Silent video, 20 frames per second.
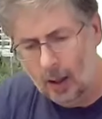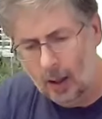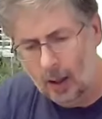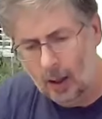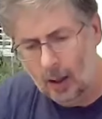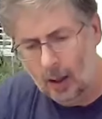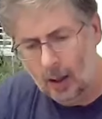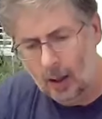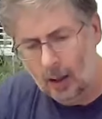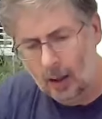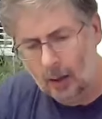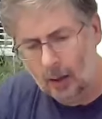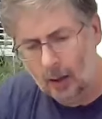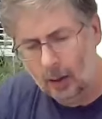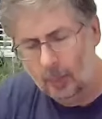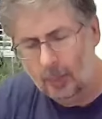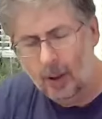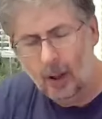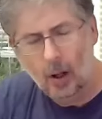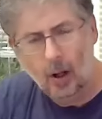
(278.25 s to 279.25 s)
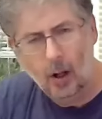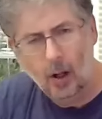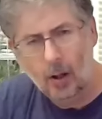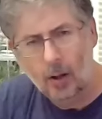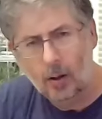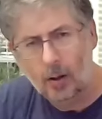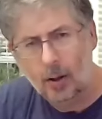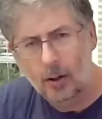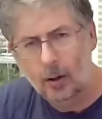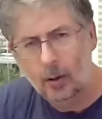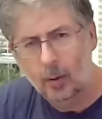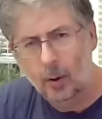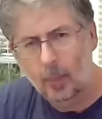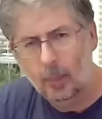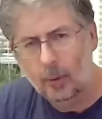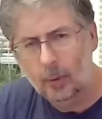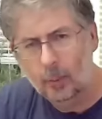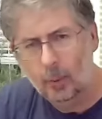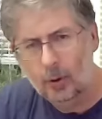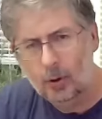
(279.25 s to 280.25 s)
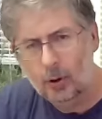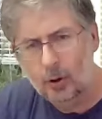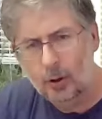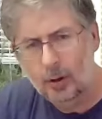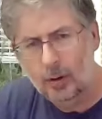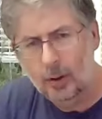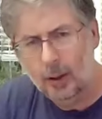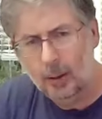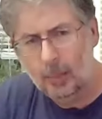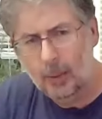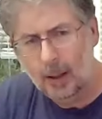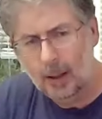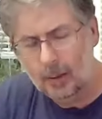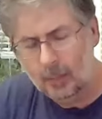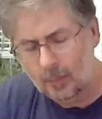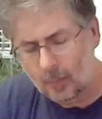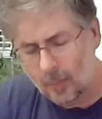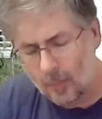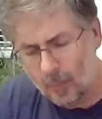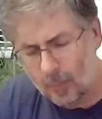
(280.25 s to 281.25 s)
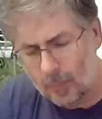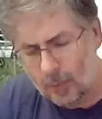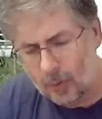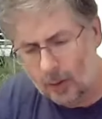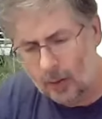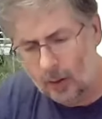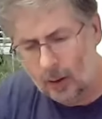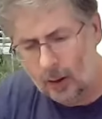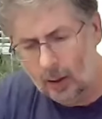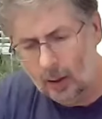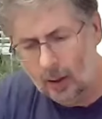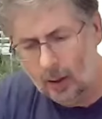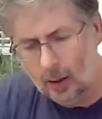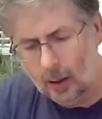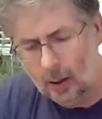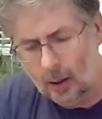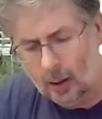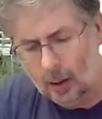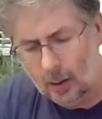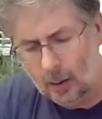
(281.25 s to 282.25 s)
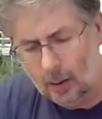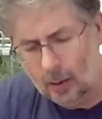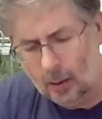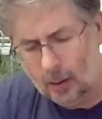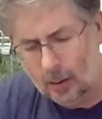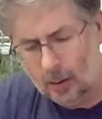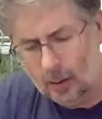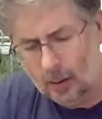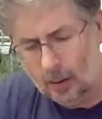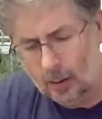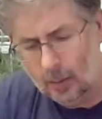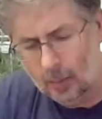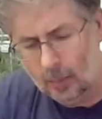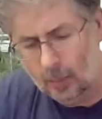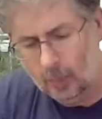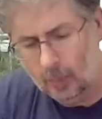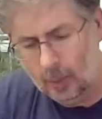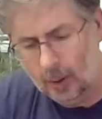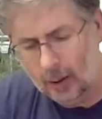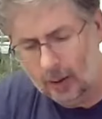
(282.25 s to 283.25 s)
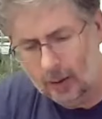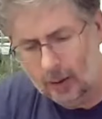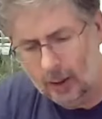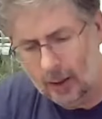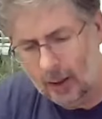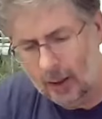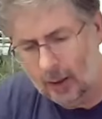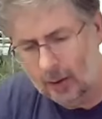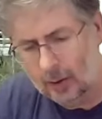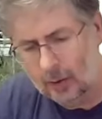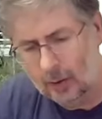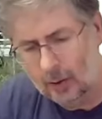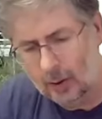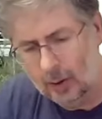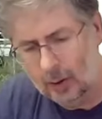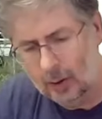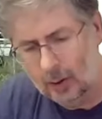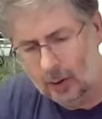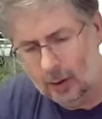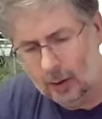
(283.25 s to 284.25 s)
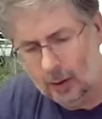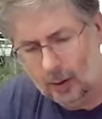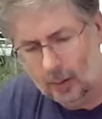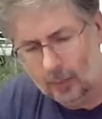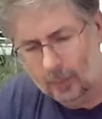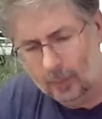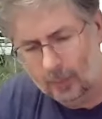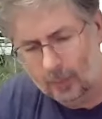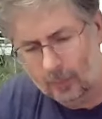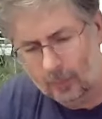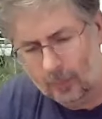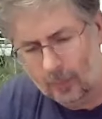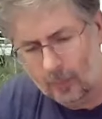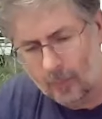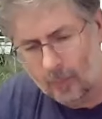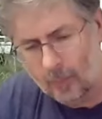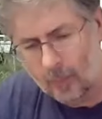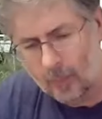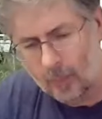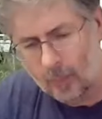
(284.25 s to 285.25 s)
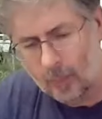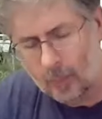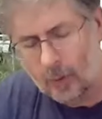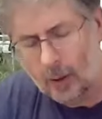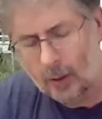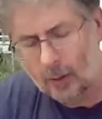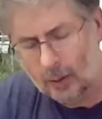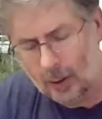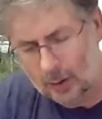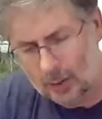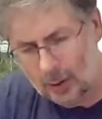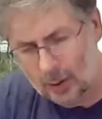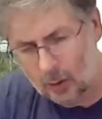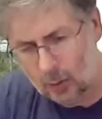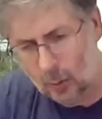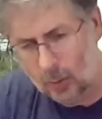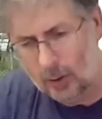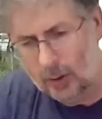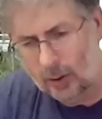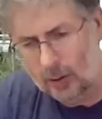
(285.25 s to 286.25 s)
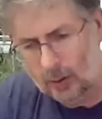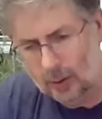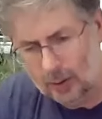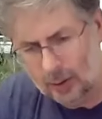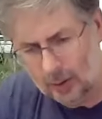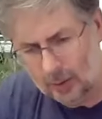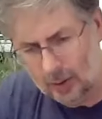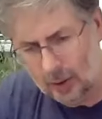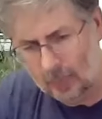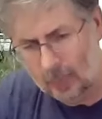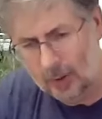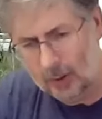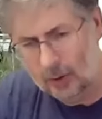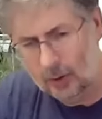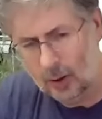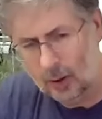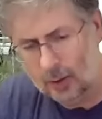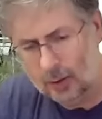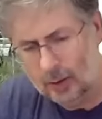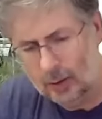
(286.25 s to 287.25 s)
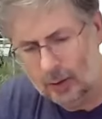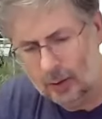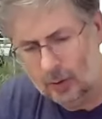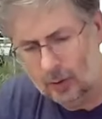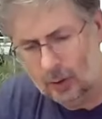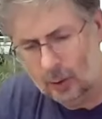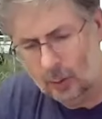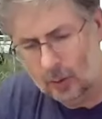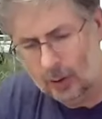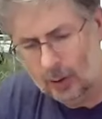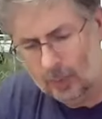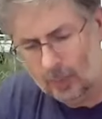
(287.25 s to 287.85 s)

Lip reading: little bit harder than the normal Swiss cheese that I buy, but it's excellent. It's got that sweetness. It does have that saltiness to it.